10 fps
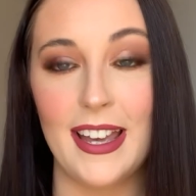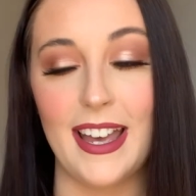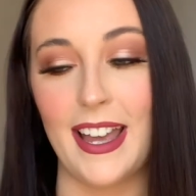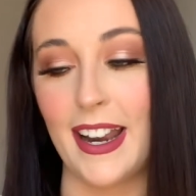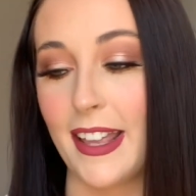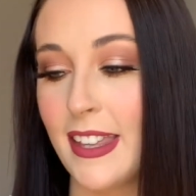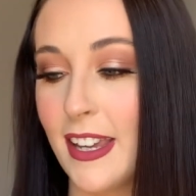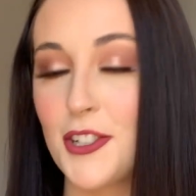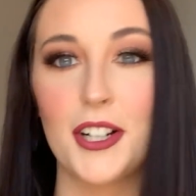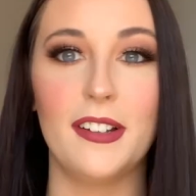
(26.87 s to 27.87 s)
and I think
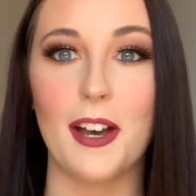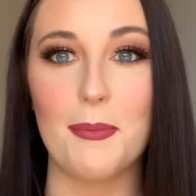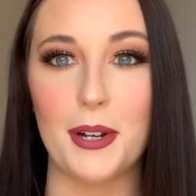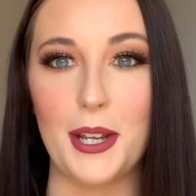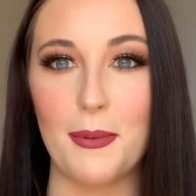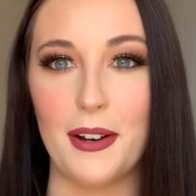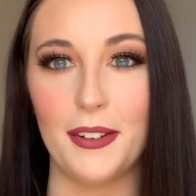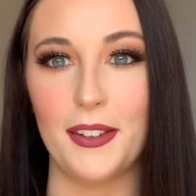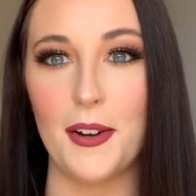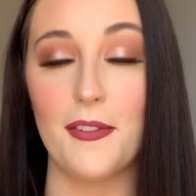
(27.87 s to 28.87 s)
it turns out pretty well,
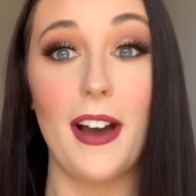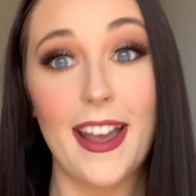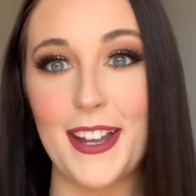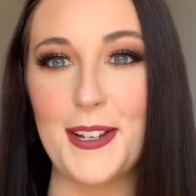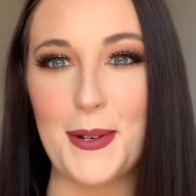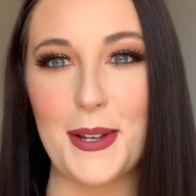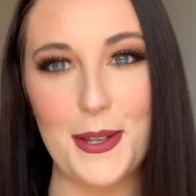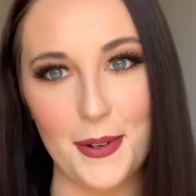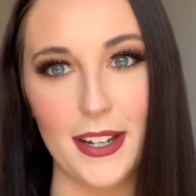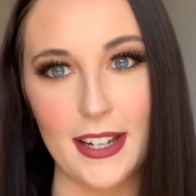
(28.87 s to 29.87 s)
so if I can do it,
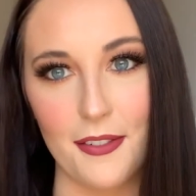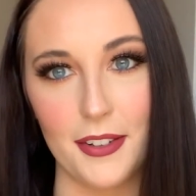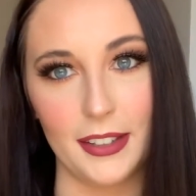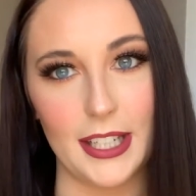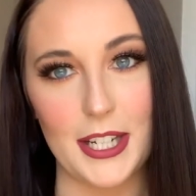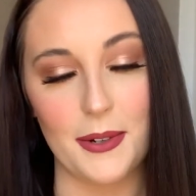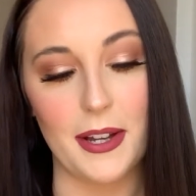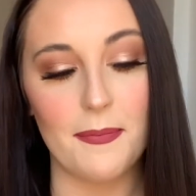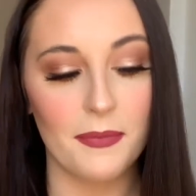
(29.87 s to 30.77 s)
you can definitely do it.